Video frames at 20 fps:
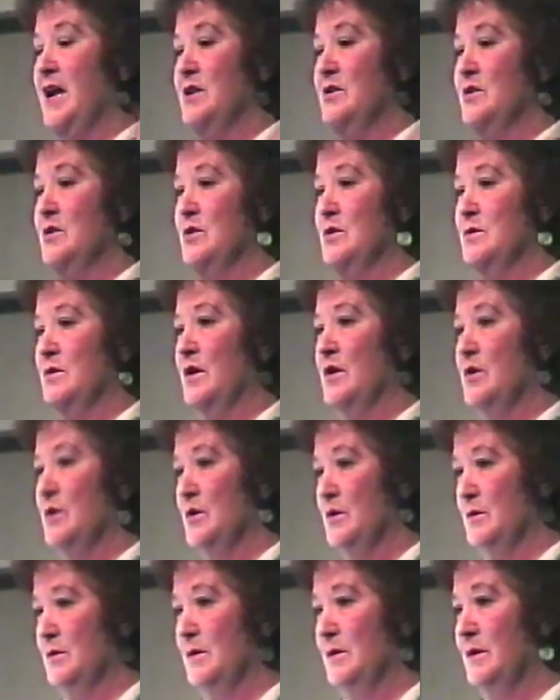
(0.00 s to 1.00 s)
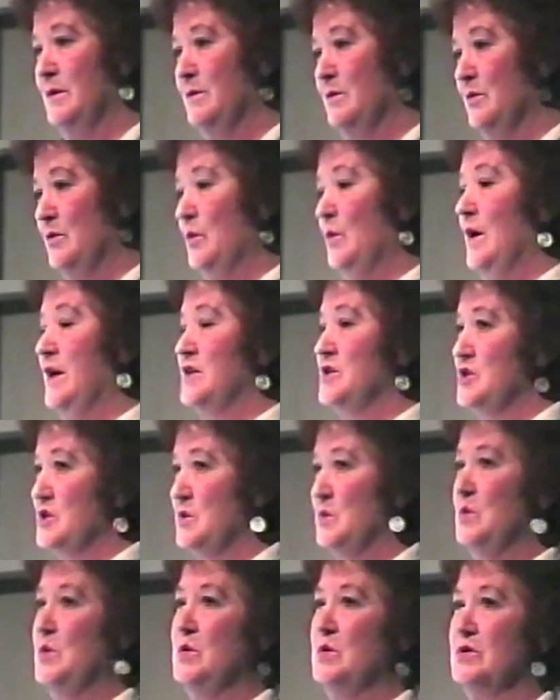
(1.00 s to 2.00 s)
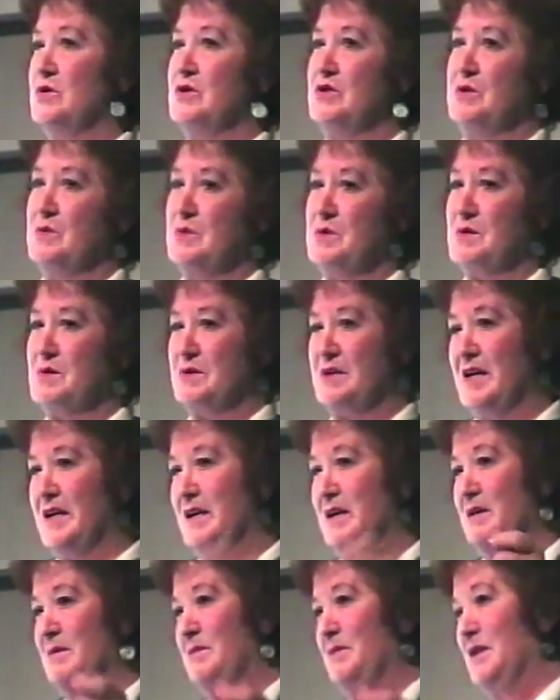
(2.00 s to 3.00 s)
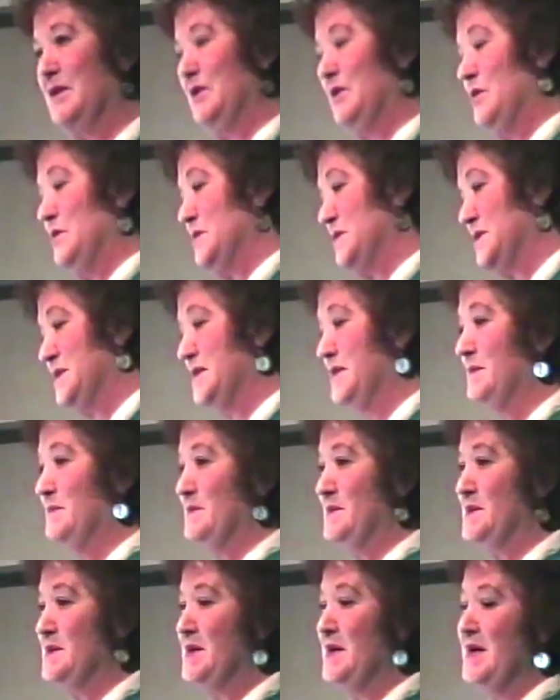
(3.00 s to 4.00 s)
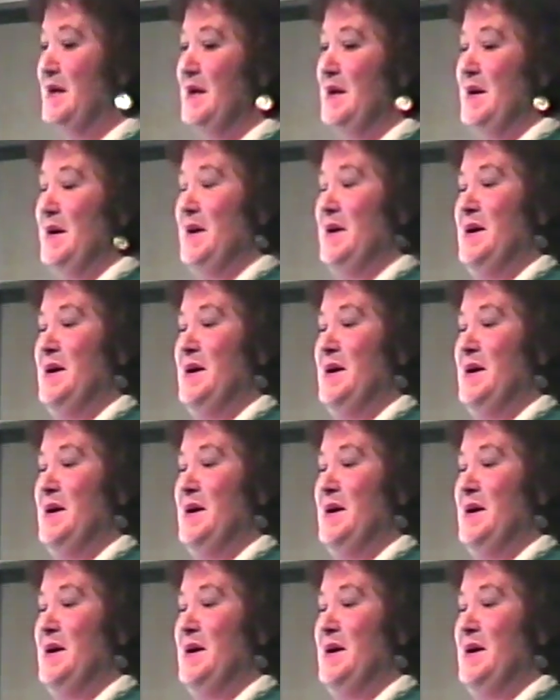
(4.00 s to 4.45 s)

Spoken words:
And the way she walked, she was taking a big long steps.